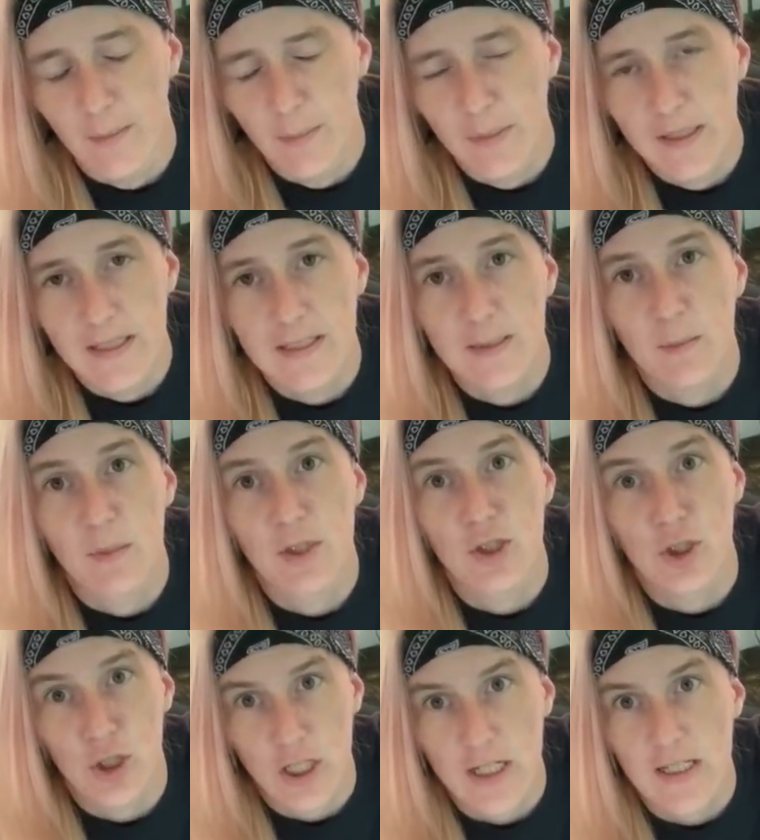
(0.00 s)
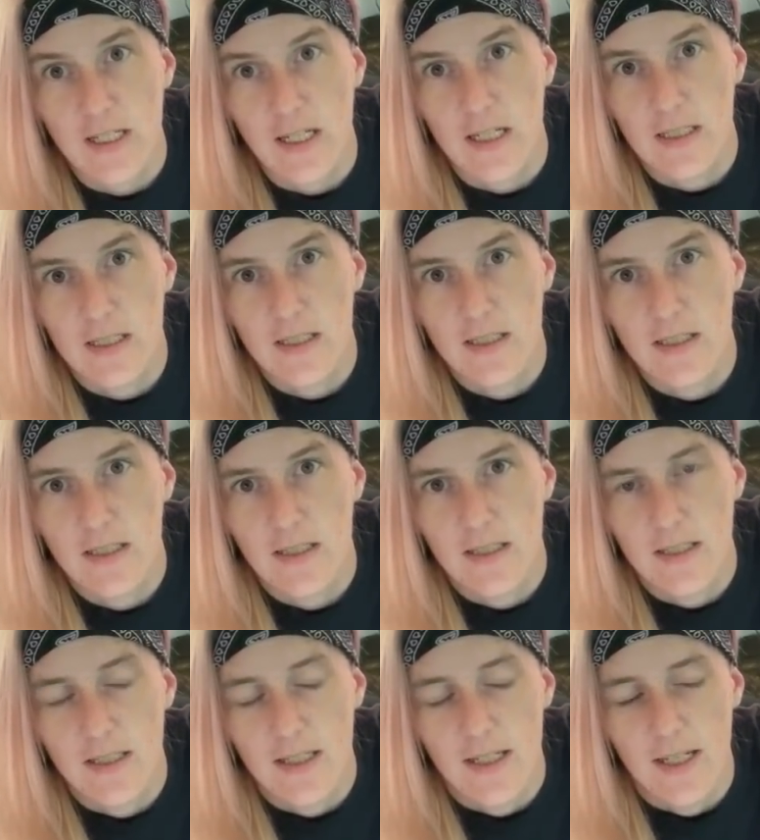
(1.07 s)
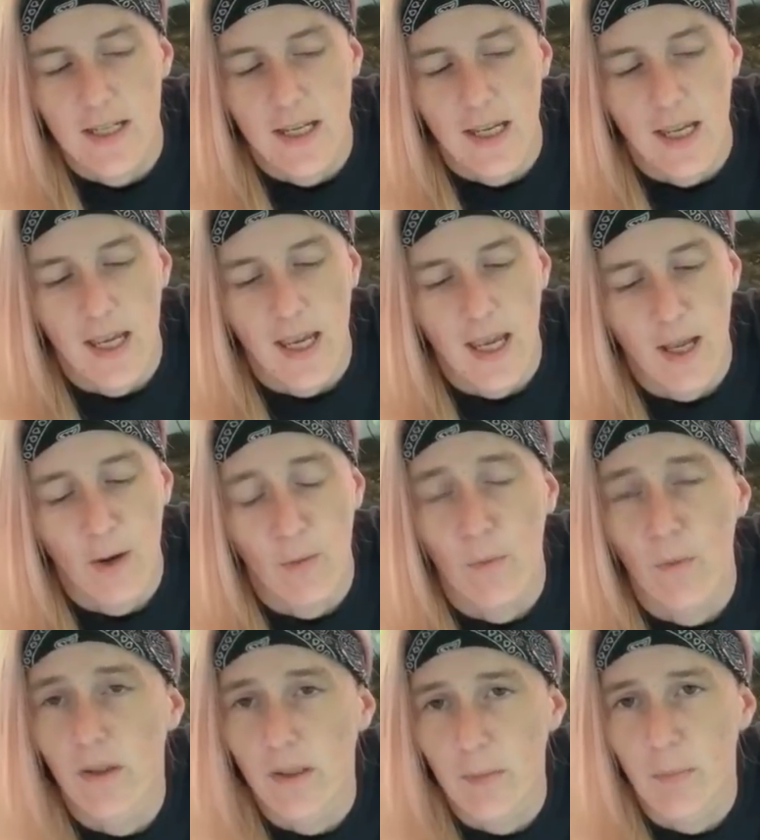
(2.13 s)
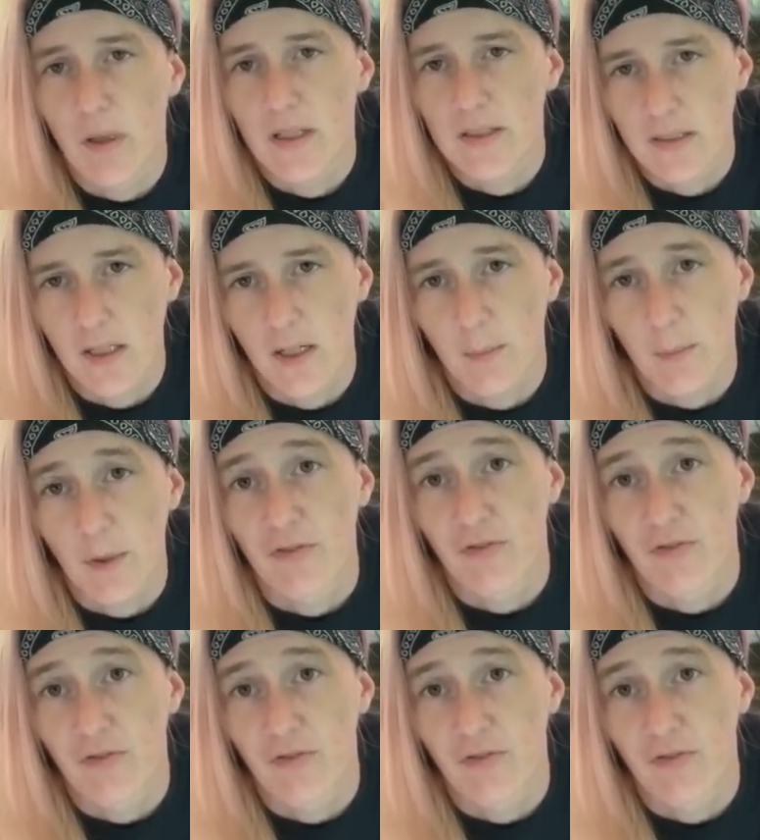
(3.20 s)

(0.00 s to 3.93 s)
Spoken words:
because I'm a genius and I really busted up my